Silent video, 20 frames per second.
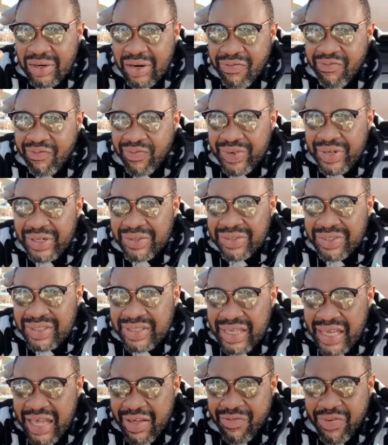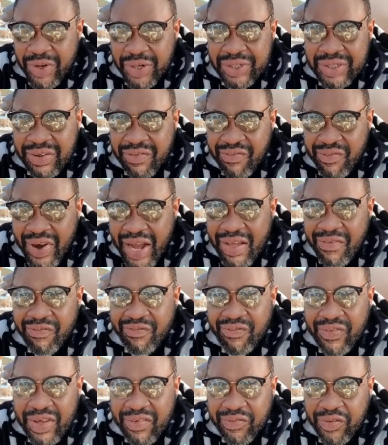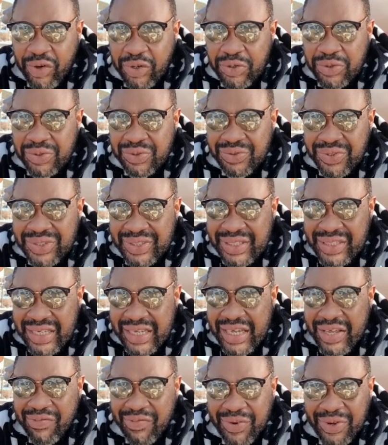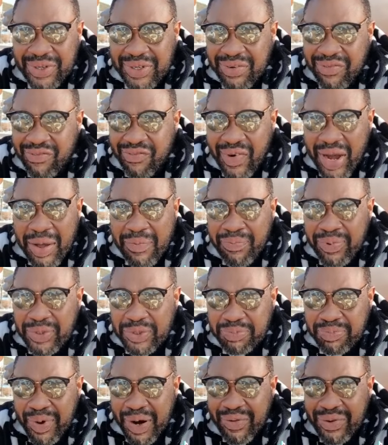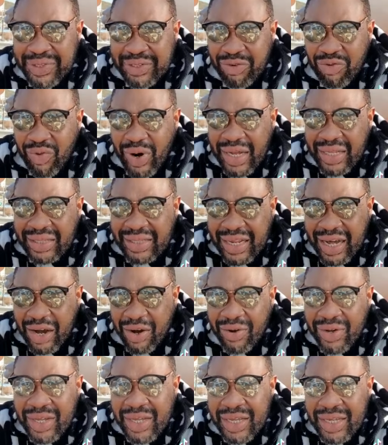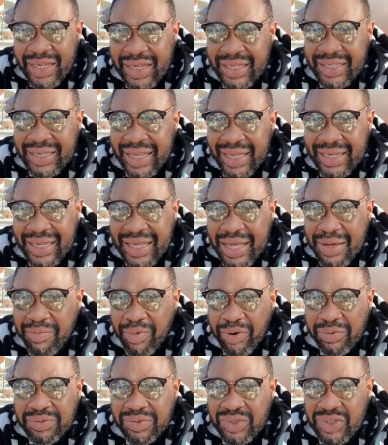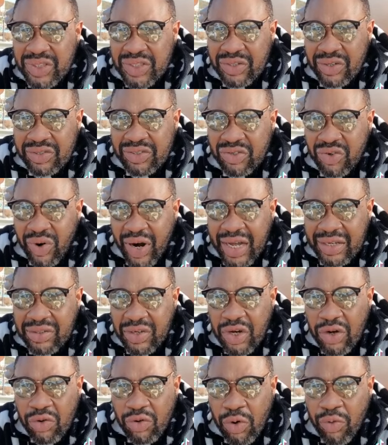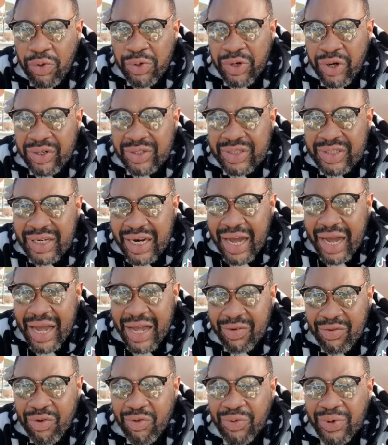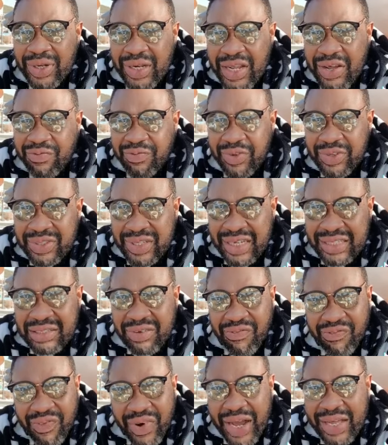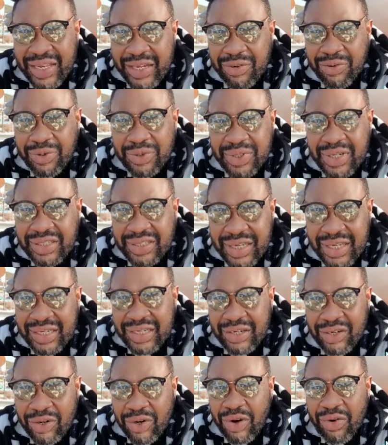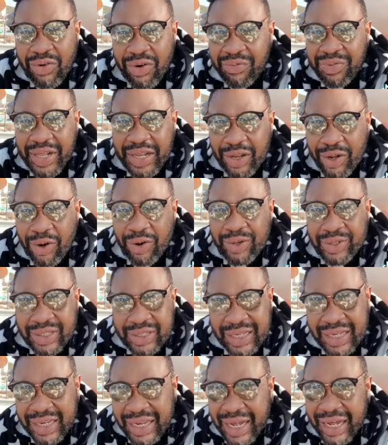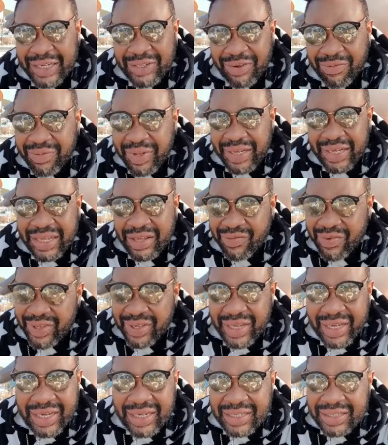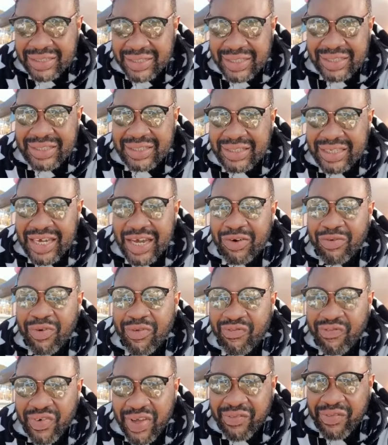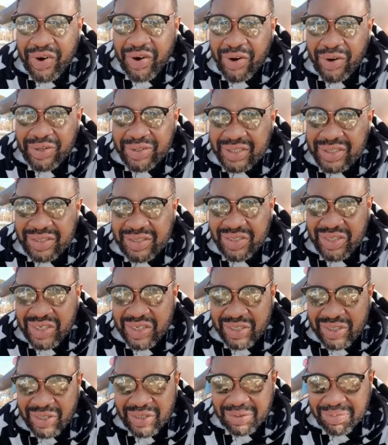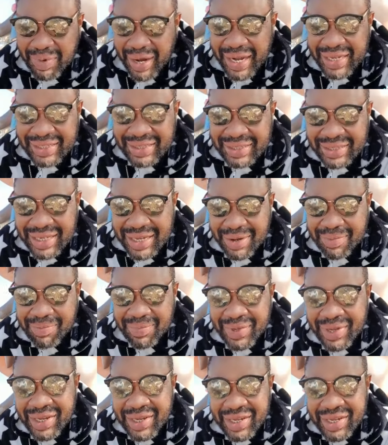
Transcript: Receive your divine favor. You receive your divine prosperity right now in the name of Jesus Christ. We will not die. We will live to testify the goodness and the glory of the Lord in the land of the living. This year will favor us in Jesus' mighty name.